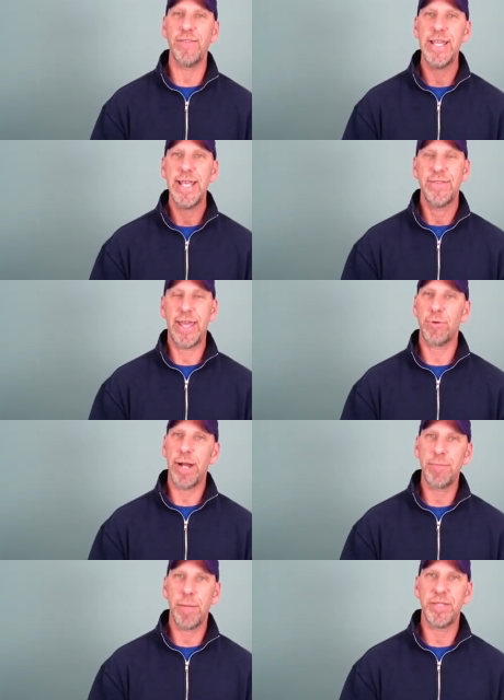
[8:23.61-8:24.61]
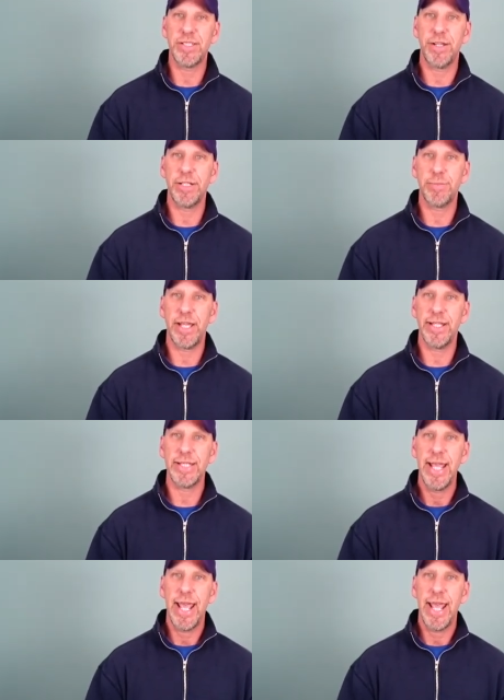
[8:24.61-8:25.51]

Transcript: and that'll wrap up the series plays.